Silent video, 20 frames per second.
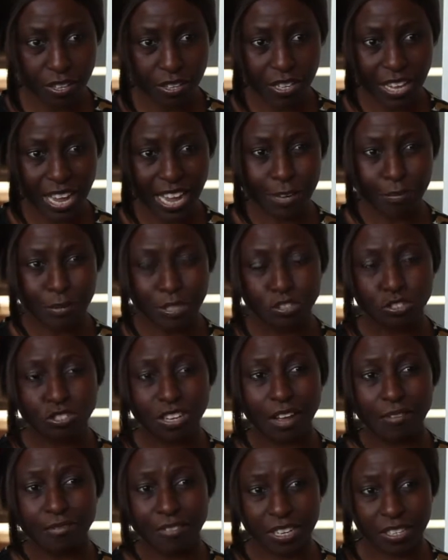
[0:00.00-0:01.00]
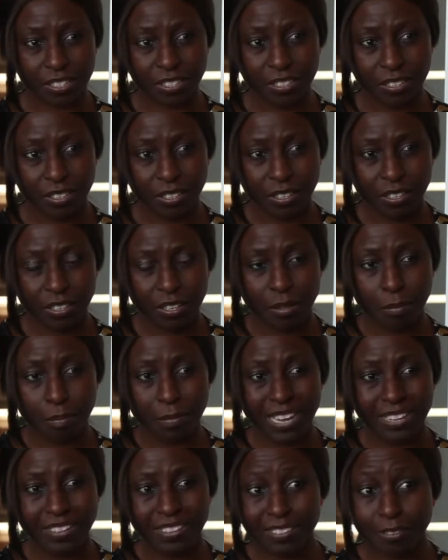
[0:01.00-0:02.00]
that had been trafficked
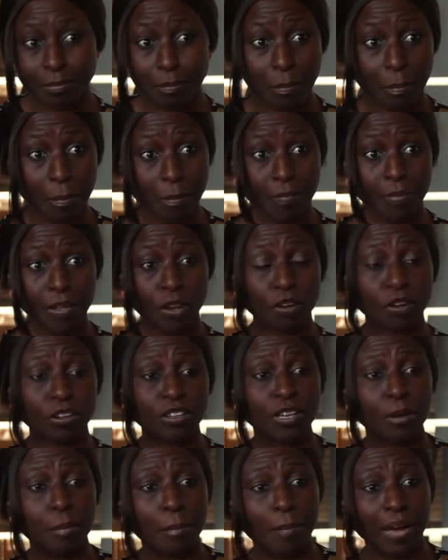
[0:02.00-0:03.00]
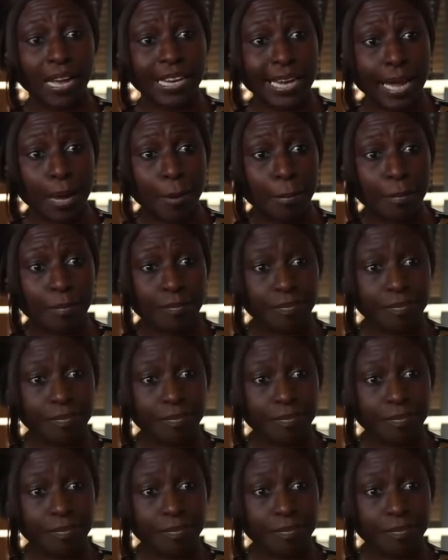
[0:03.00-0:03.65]
by this, they call them Madame.